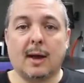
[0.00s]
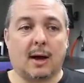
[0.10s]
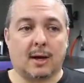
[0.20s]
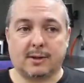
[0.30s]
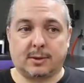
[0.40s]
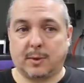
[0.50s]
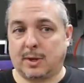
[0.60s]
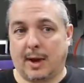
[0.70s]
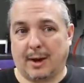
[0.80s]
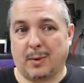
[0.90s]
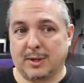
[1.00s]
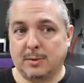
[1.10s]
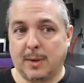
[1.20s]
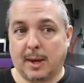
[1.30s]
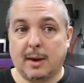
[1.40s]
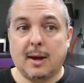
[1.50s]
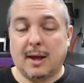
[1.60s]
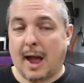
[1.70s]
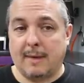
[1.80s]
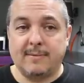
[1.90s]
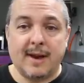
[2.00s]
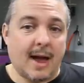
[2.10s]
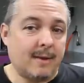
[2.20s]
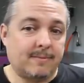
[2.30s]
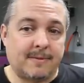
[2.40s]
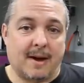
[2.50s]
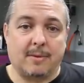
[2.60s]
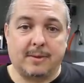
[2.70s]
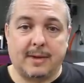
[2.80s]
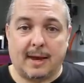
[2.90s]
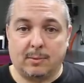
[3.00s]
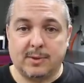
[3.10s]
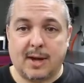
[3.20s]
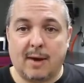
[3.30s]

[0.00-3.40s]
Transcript: uh, so we kind of quit doing it. I've not found that it was